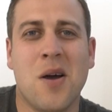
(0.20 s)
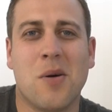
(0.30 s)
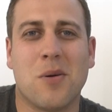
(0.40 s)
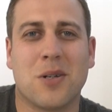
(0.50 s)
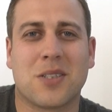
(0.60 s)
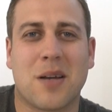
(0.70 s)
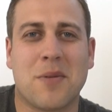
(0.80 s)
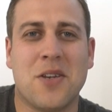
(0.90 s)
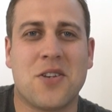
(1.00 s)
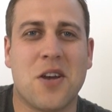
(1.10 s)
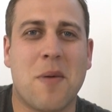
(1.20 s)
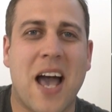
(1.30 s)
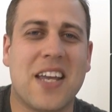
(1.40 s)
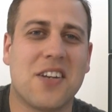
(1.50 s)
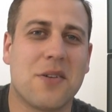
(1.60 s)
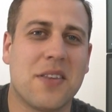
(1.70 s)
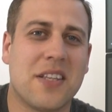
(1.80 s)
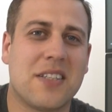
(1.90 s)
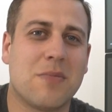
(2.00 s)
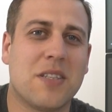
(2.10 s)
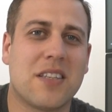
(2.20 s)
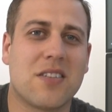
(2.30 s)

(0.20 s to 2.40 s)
What's up YouTube, how you doing? This is Mr.